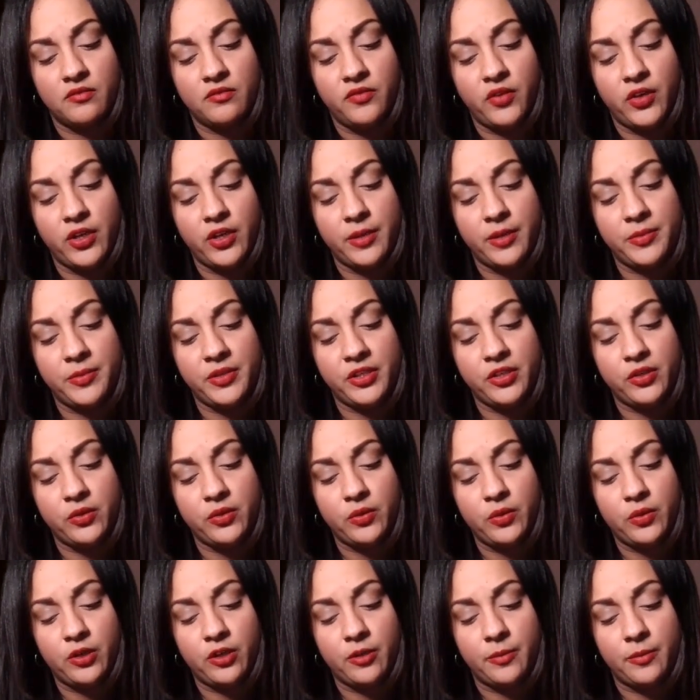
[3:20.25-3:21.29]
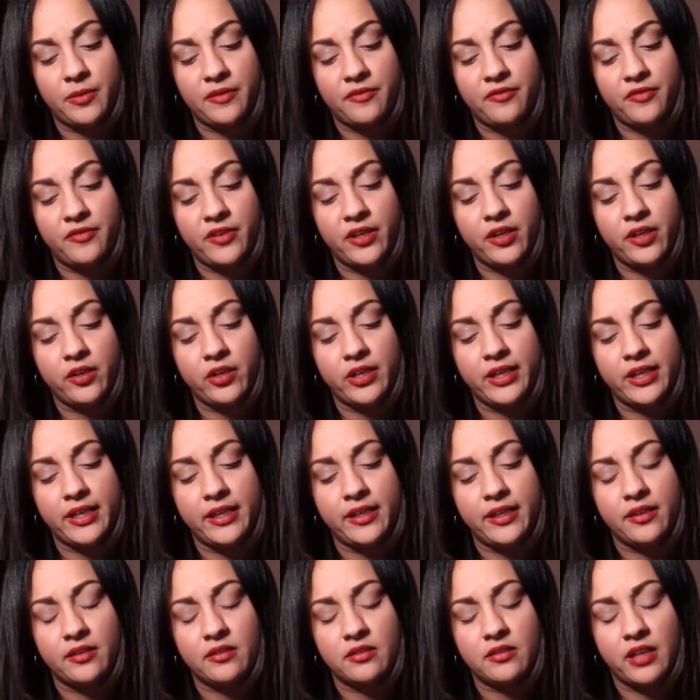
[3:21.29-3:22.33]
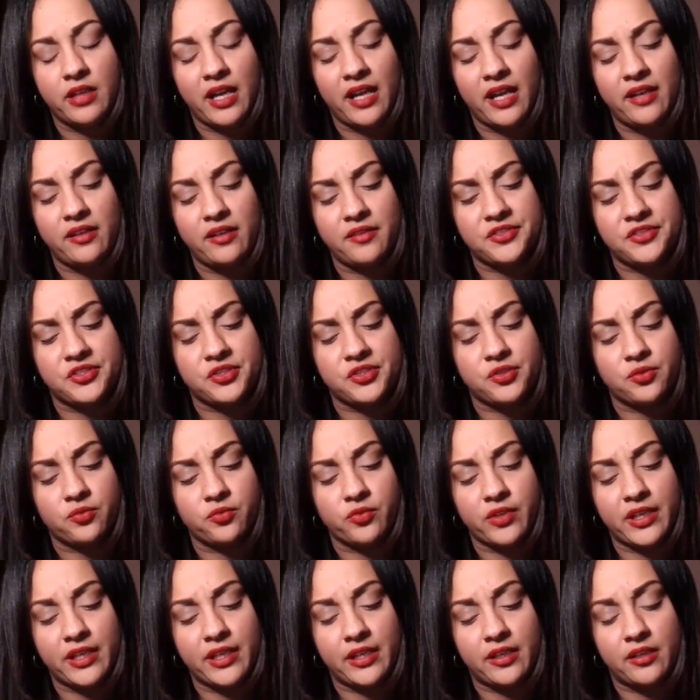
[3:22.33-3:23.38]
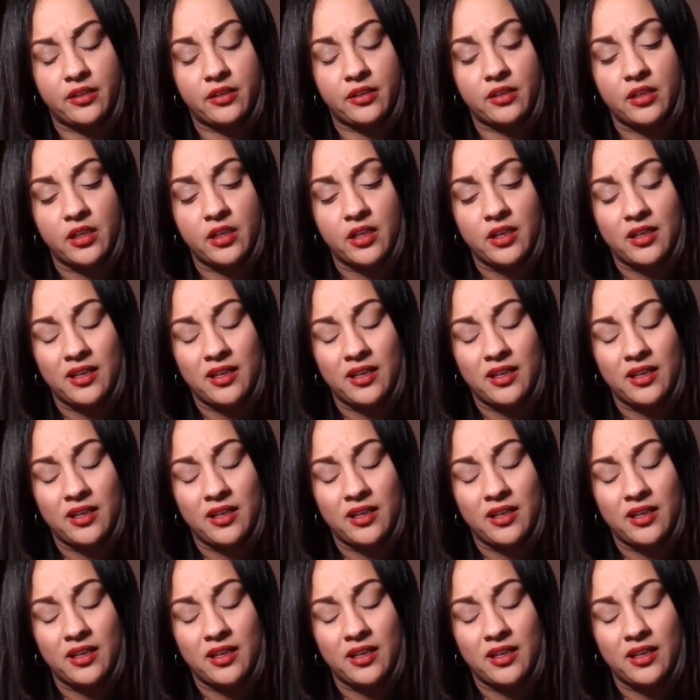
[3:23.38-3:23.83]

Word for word: Very pure, but very kind of serene.